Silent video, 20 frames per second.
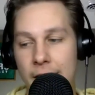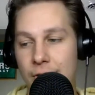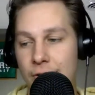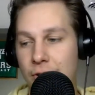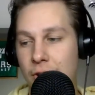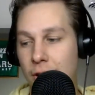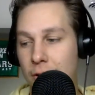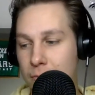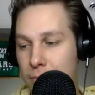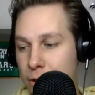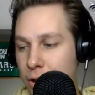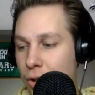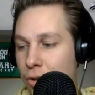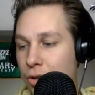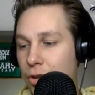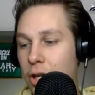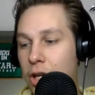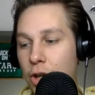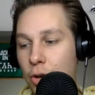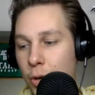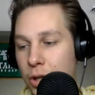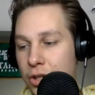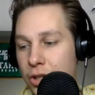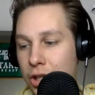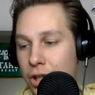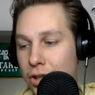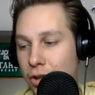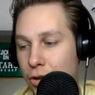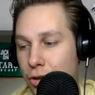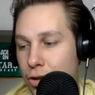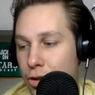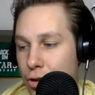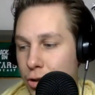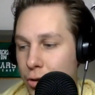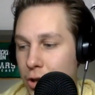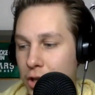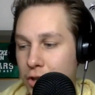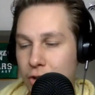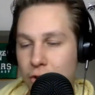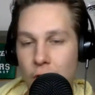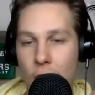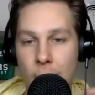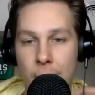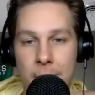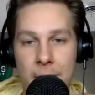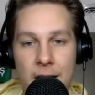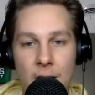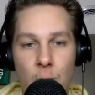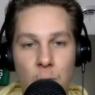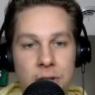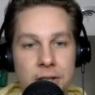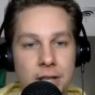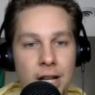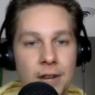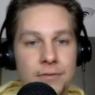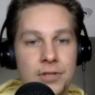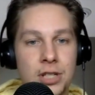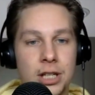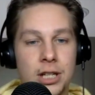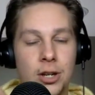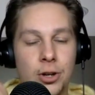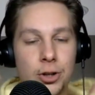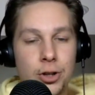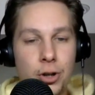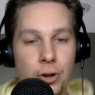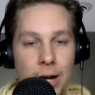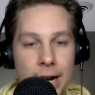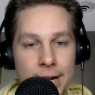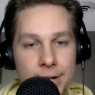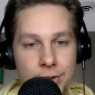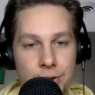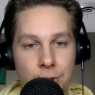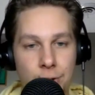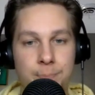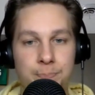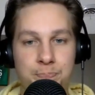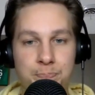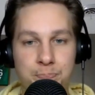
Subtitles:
So Nils Lundkvist is your shooting star pick. Would love to hear your answer